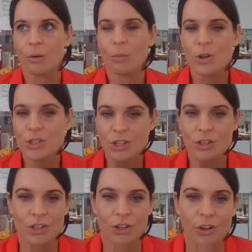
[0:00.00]
What do
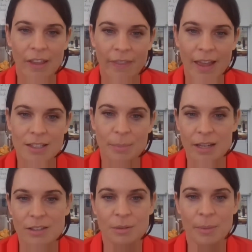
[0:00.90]
you do in that
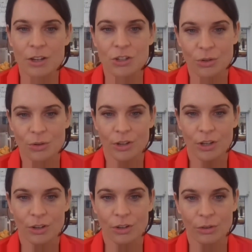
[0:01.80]
space to make sure
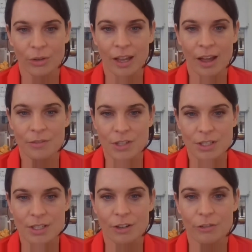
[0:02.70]
that you're looking after
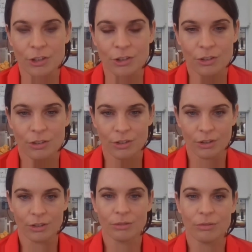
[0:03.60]
yourself and
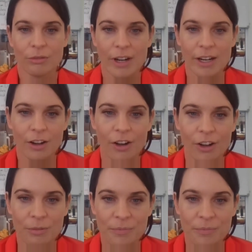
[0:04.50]
you're ready to go?